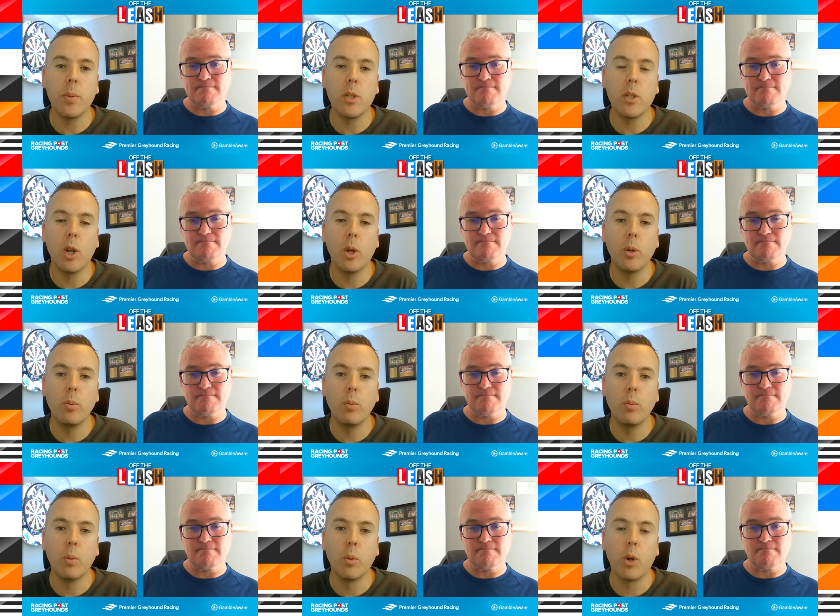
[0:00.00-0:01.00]
Speaker 1: Droopy's
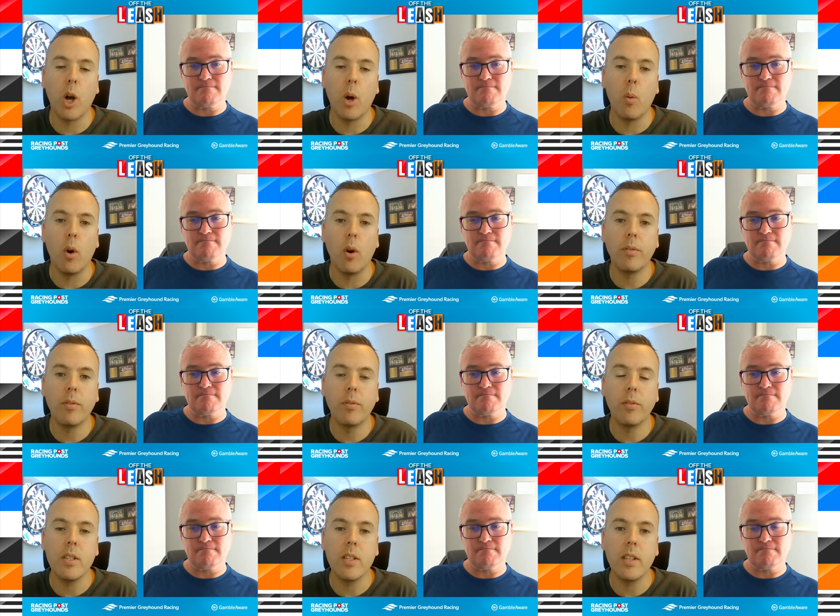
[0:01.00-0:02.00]
Clue will go
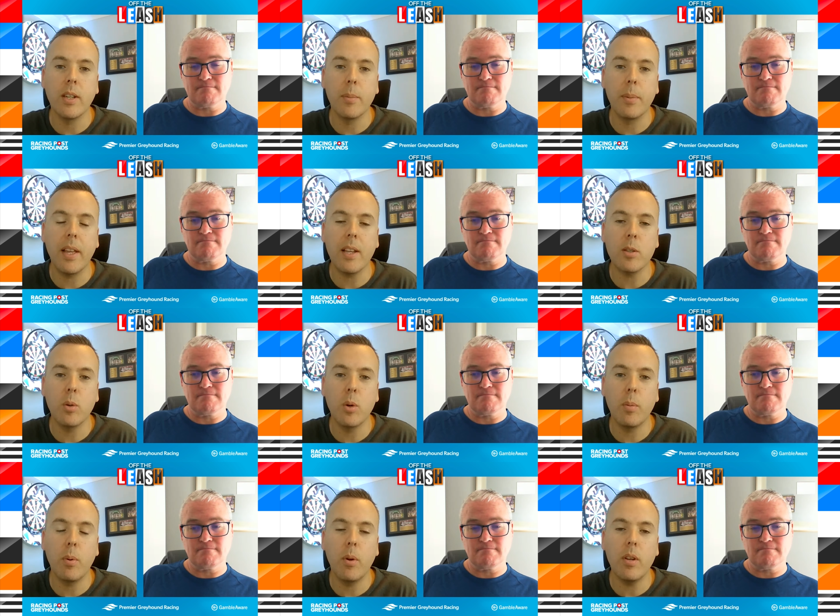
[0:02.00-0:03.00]
off? Is he going to be that
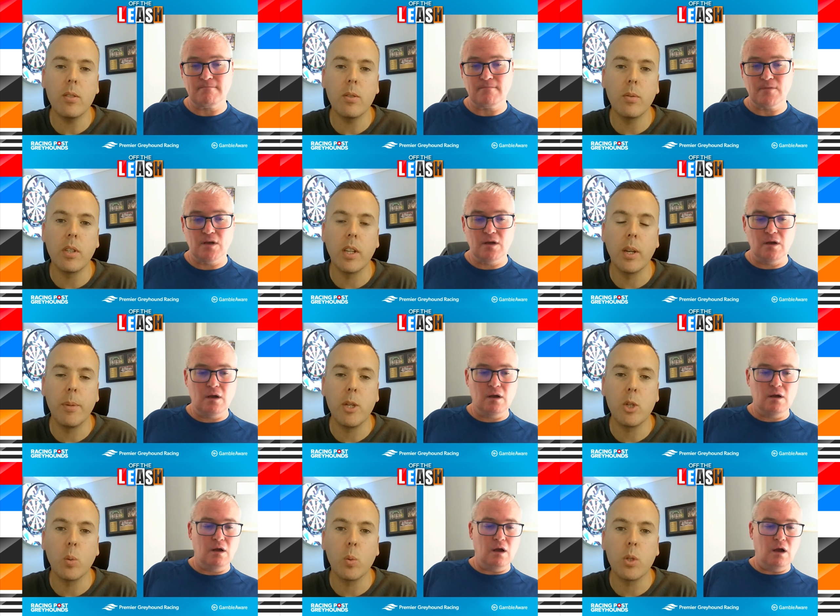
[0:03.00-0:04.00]
sort of price, or is he going
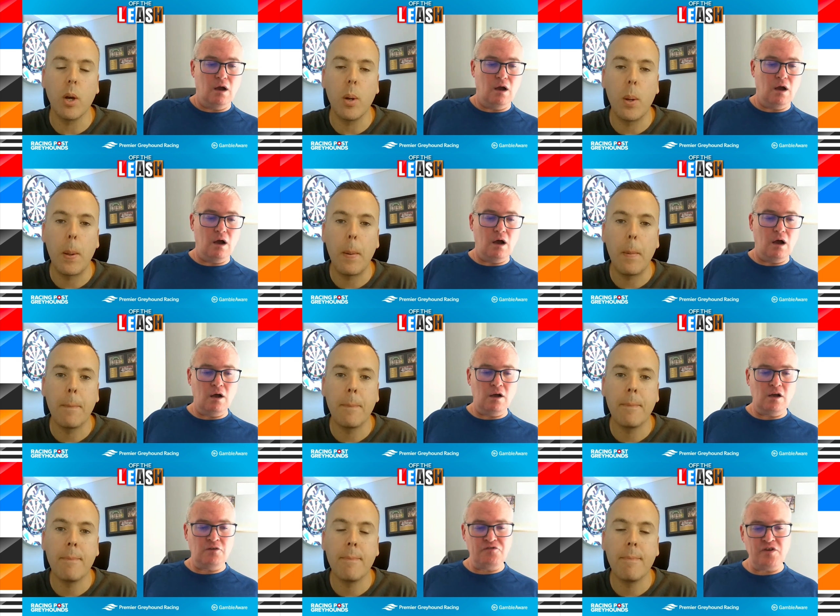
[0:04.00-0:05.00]
to be shorter?
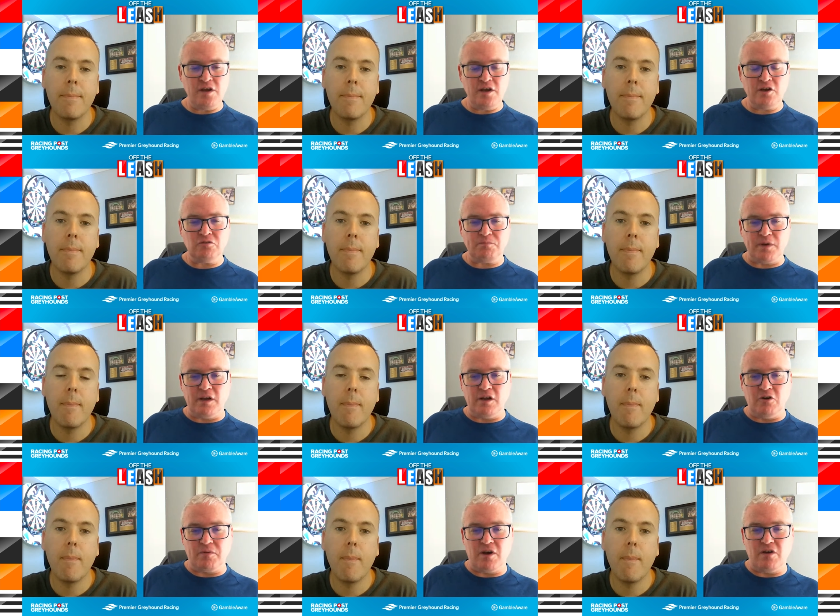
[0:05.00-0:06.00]
Speaker 2: Oh, I think there could
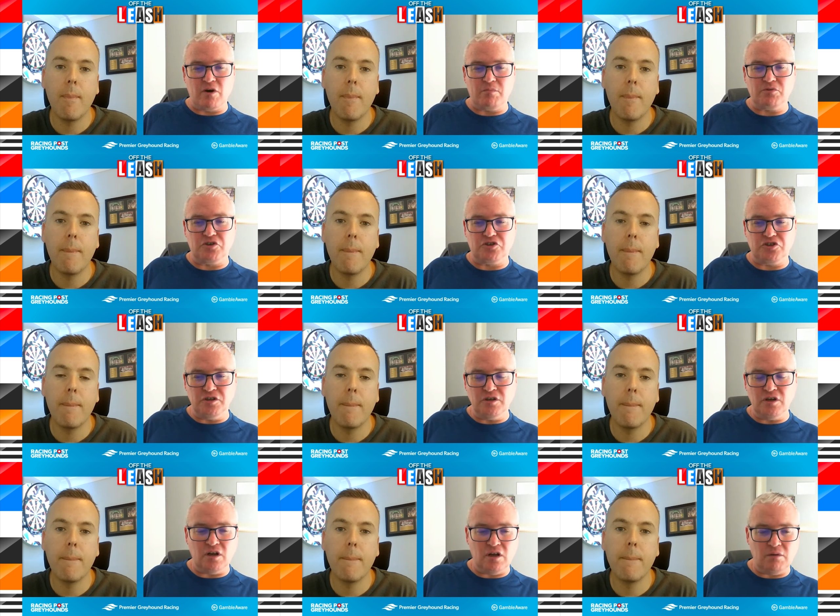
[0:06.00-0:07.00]
be a little bit of
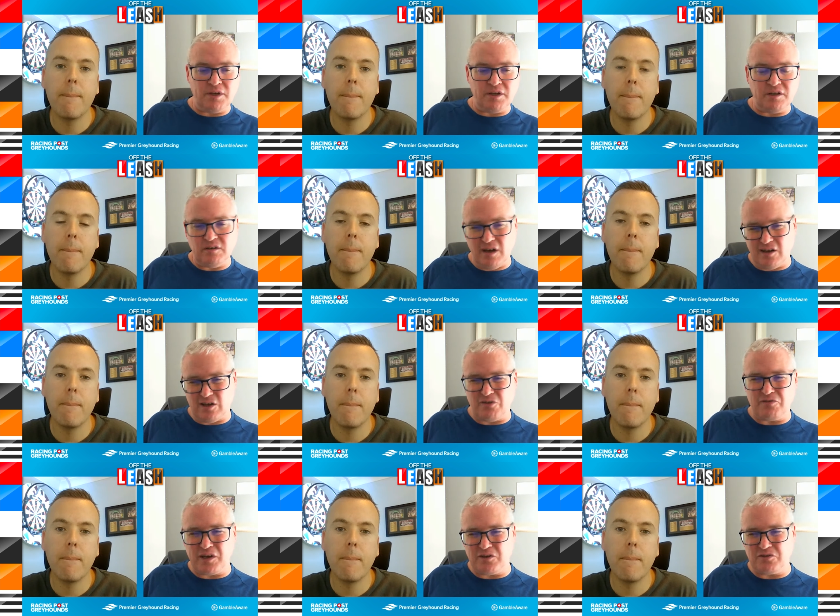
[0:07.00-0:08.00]
opposition. I mean, I
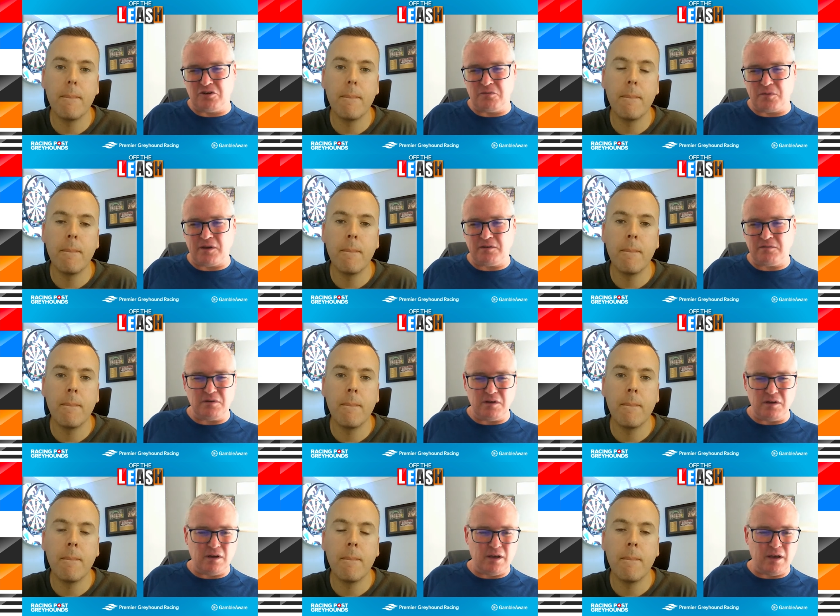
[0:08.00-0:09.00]
don't think he's going to
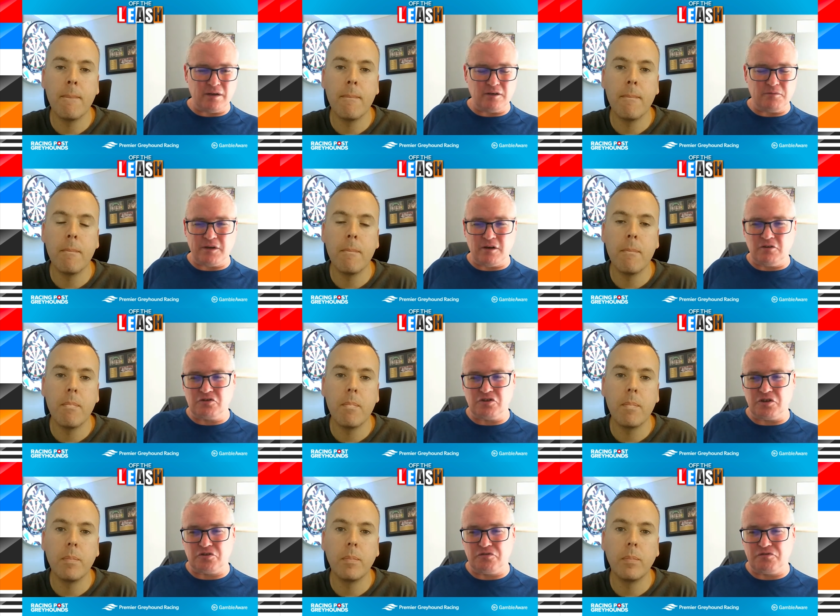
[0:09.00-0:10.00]
be. He ain't going to be no
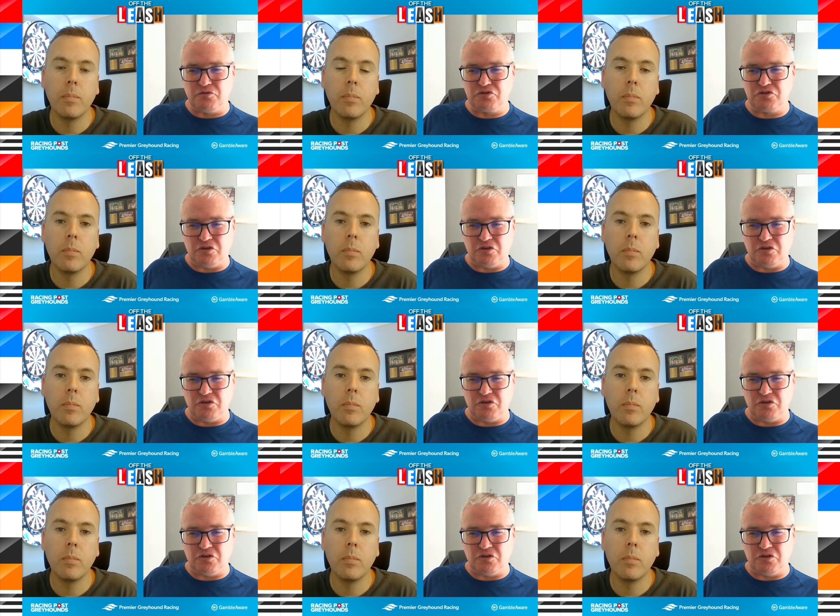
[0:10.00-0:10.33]
six to four